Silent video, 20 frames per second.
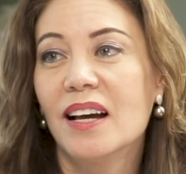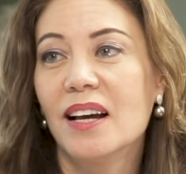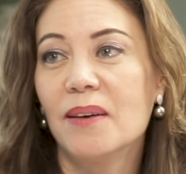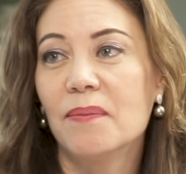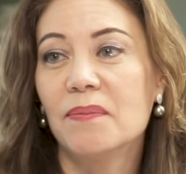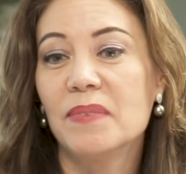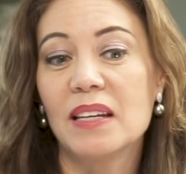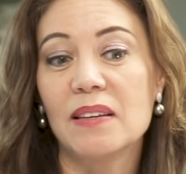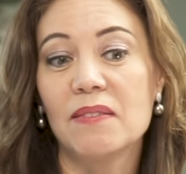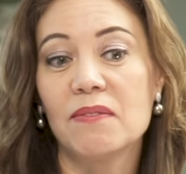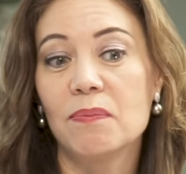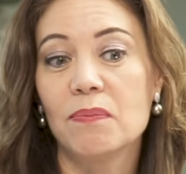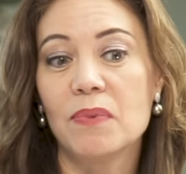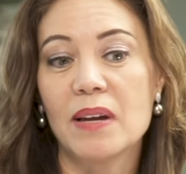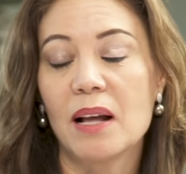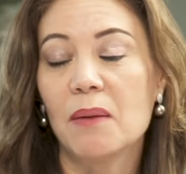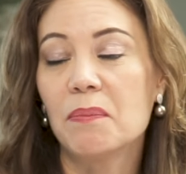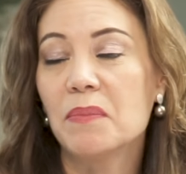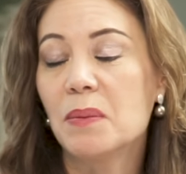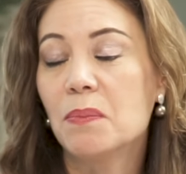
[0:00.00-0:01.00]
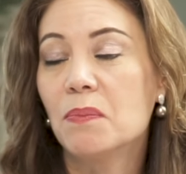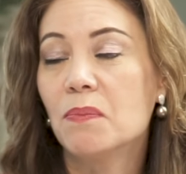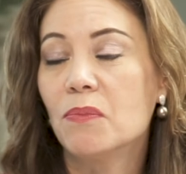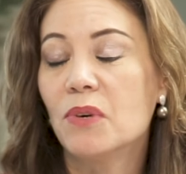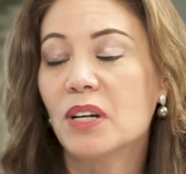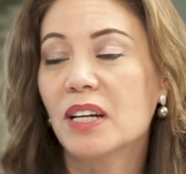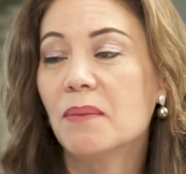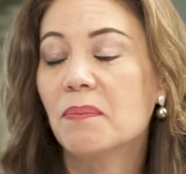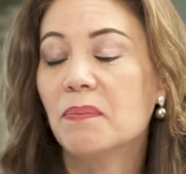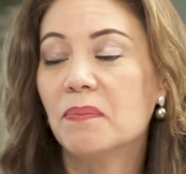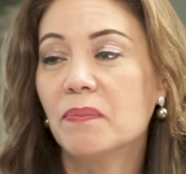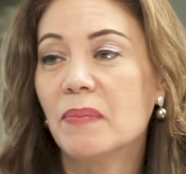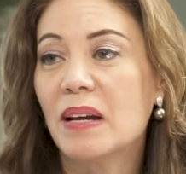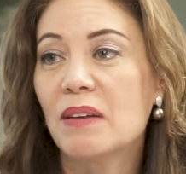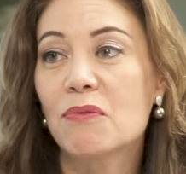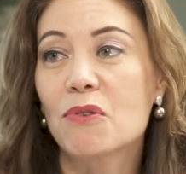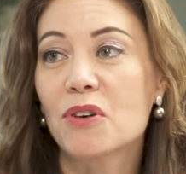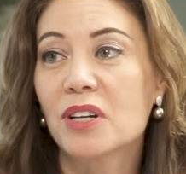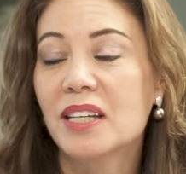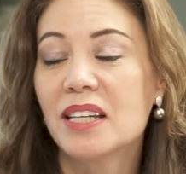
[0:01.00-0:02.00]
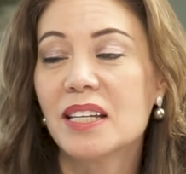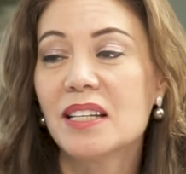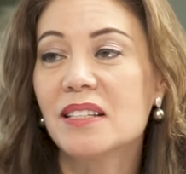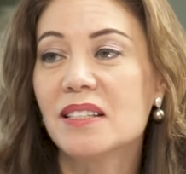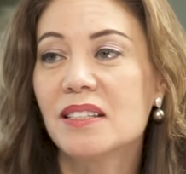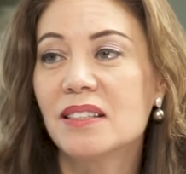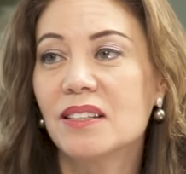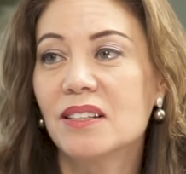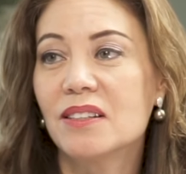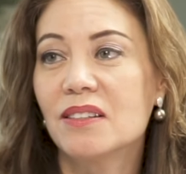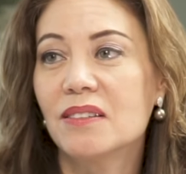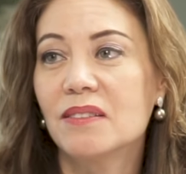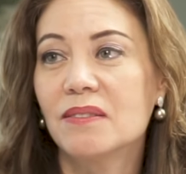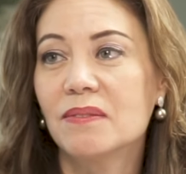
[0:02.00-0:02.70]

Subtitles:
They've helped me bring up my 4 kids. They're